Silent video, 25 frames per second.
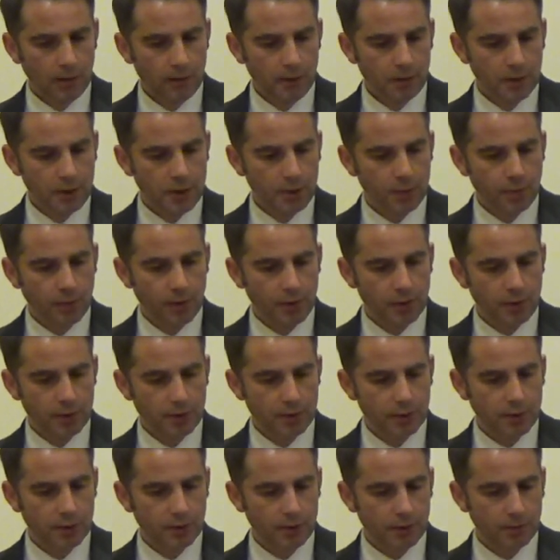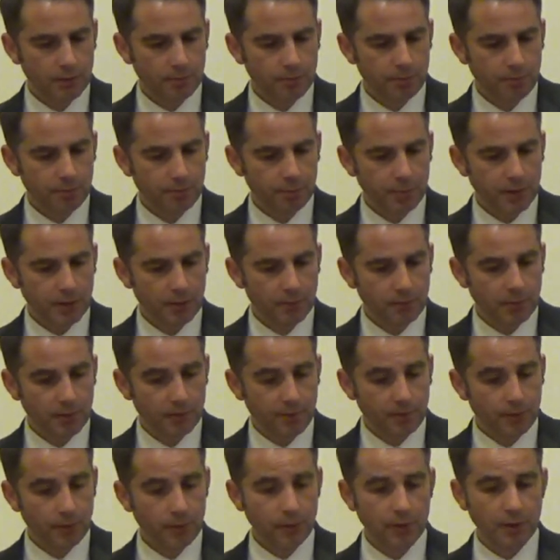These words bring
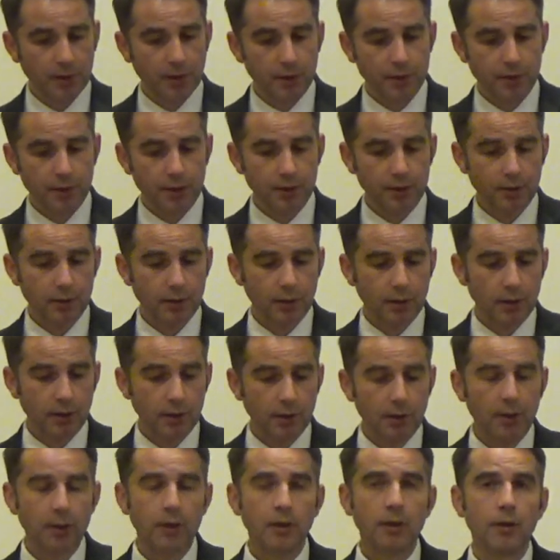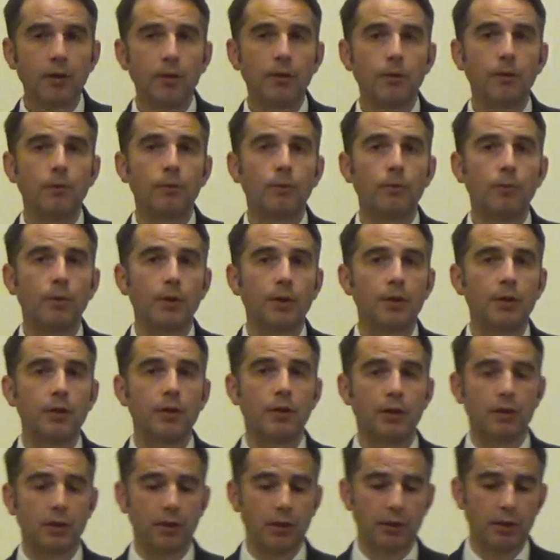before us
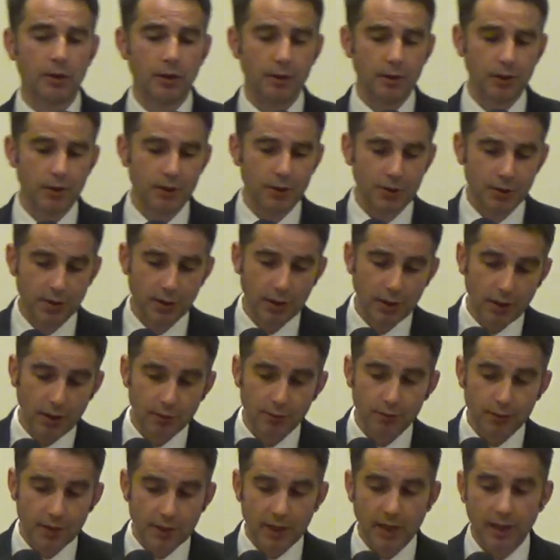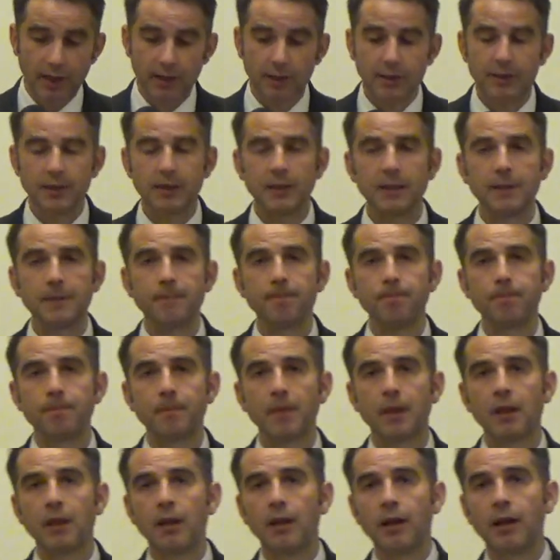what is our reality
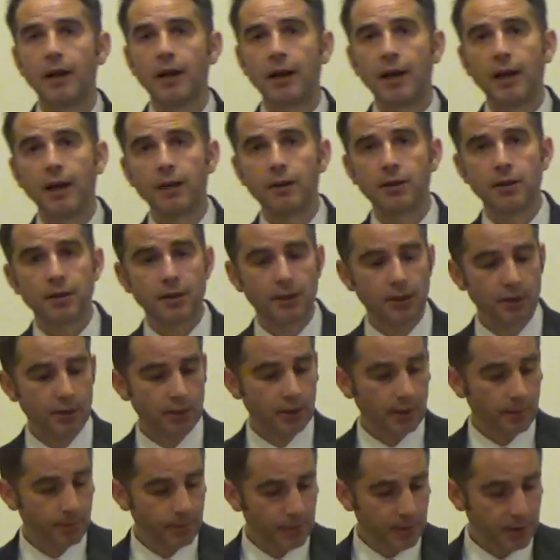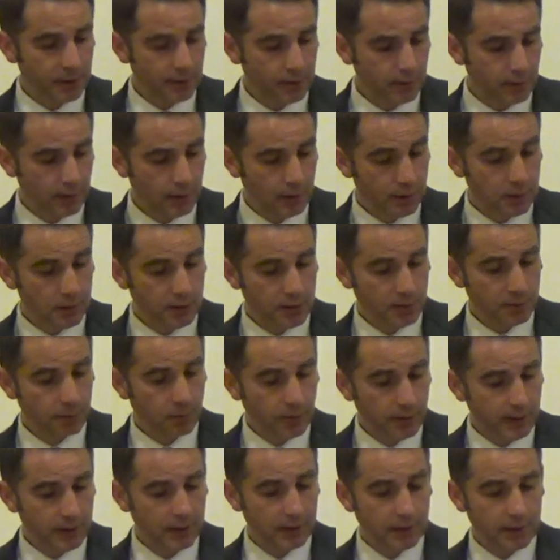and something that is
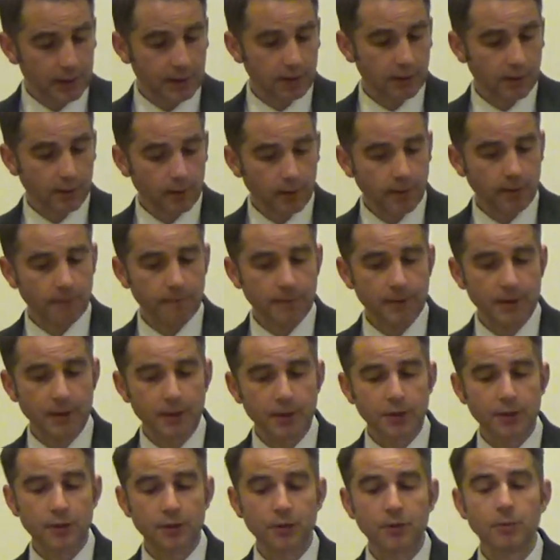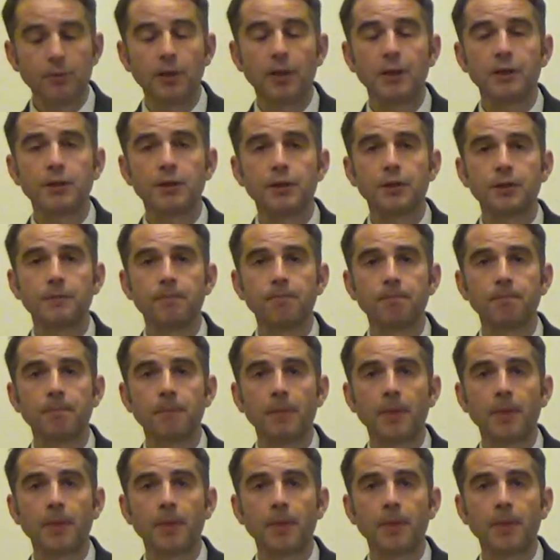plainly obvious to us.